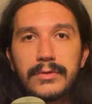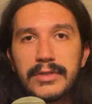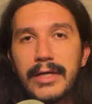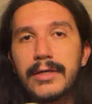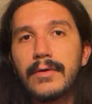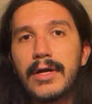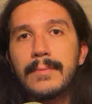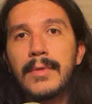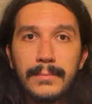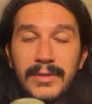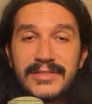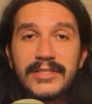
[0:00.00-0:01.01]
the diagram,
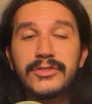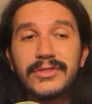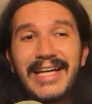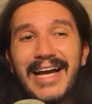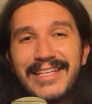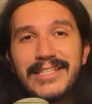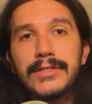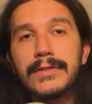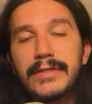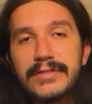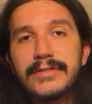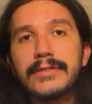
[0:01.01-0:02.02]
but essentially I need to
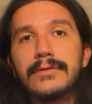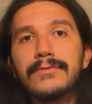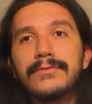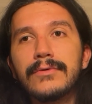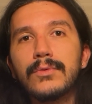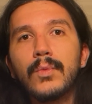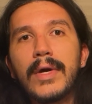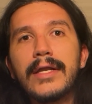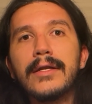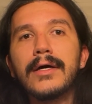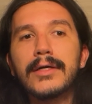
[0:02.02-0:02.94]
listen for when